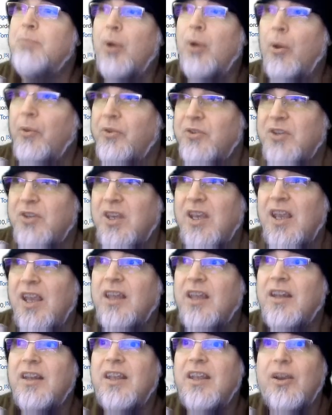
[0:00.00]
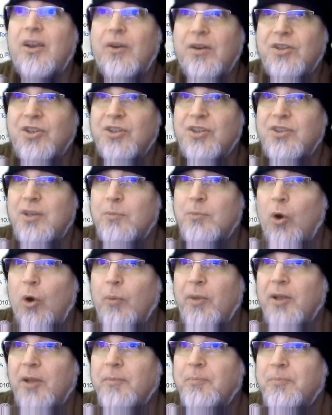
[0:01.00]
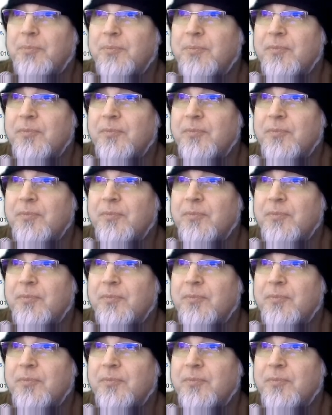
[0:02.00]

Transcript: both singing it here in just a moment.